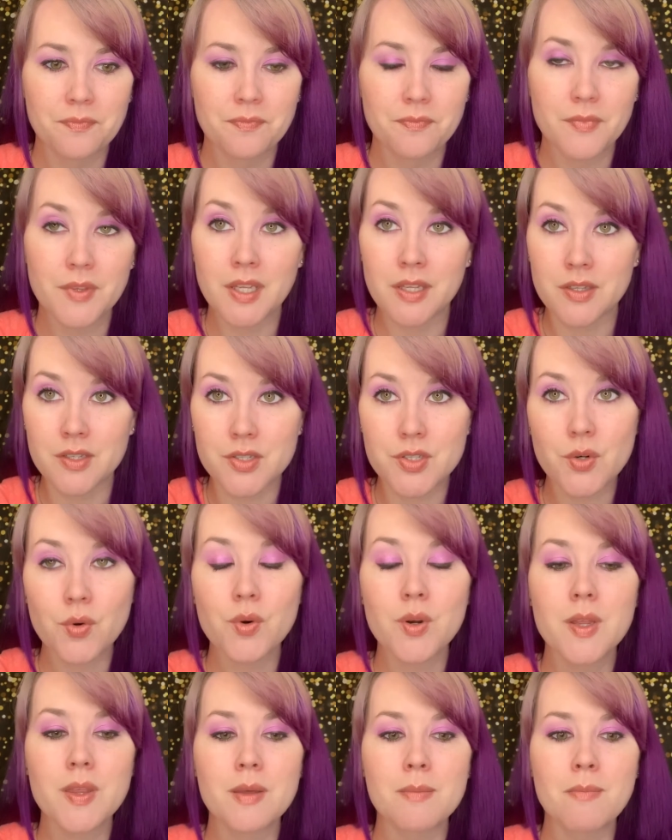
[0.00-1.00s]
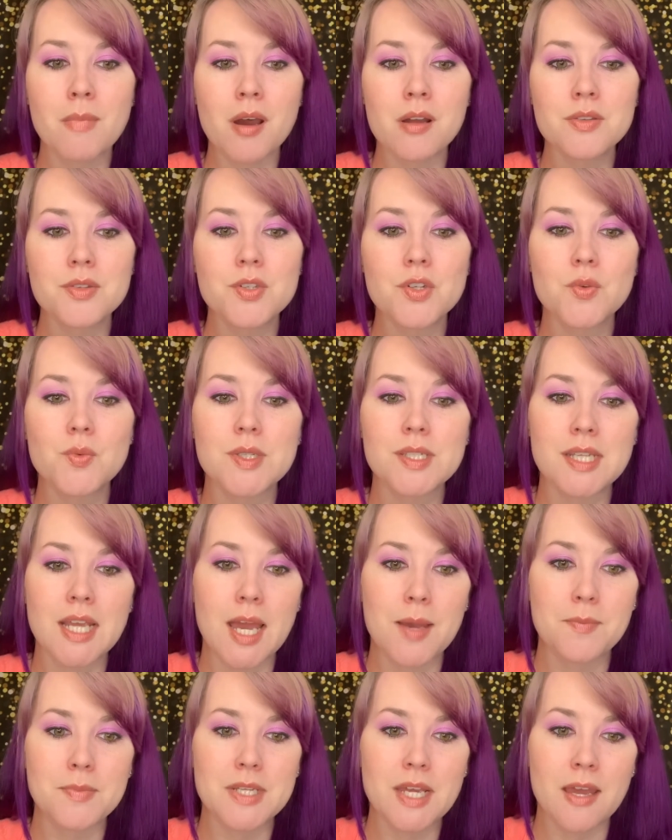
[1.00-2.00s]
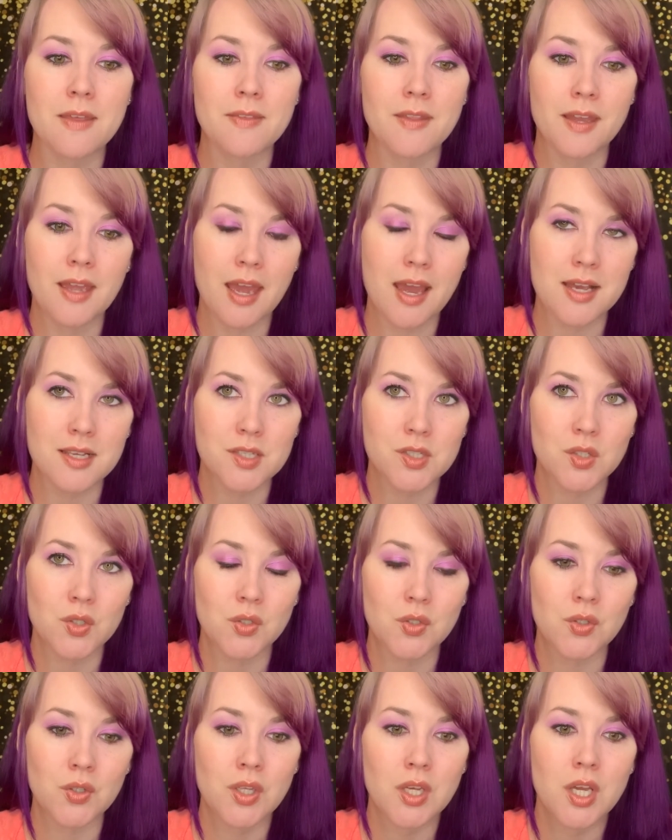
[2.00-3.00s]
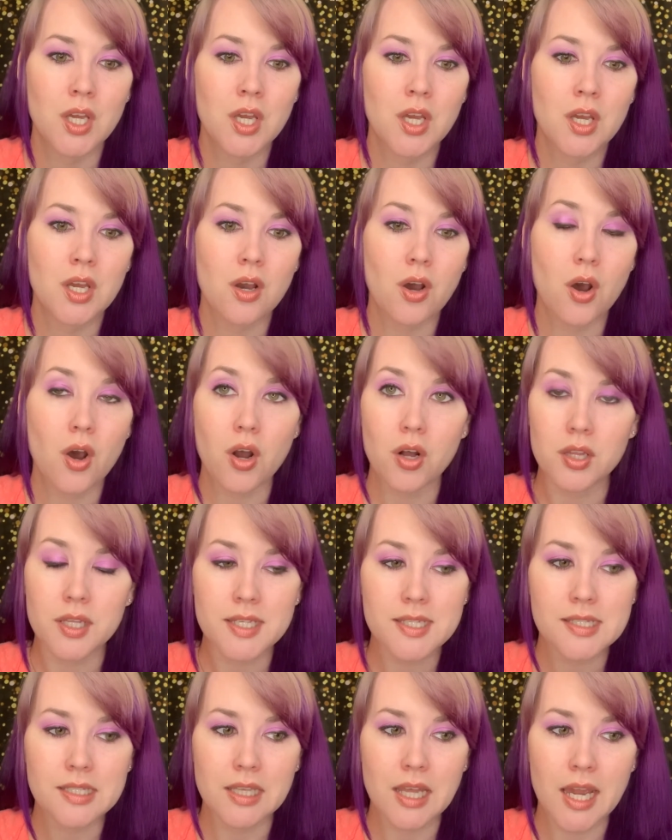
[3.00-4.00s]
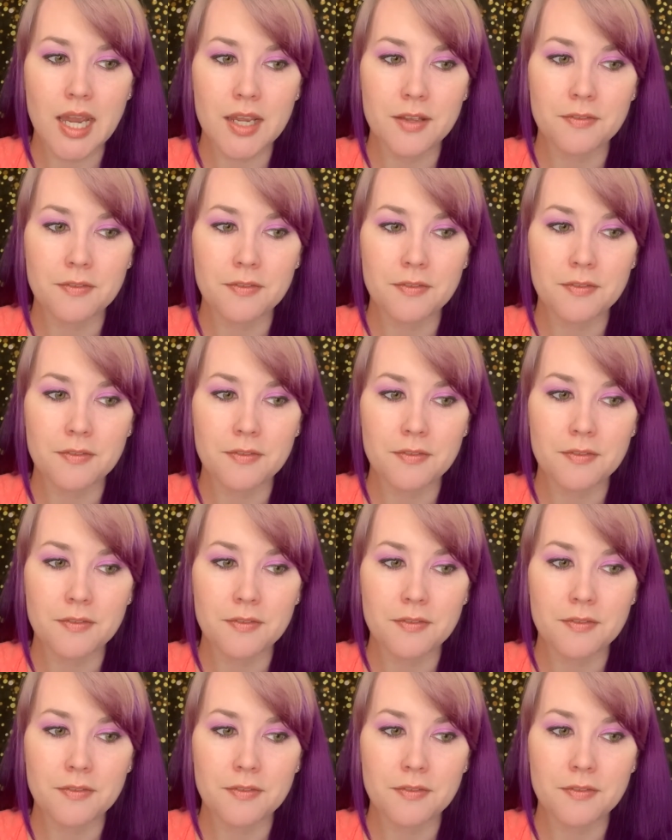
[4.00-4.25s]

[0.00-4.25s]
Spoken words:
In the story, the monster was kept in the castle all his life,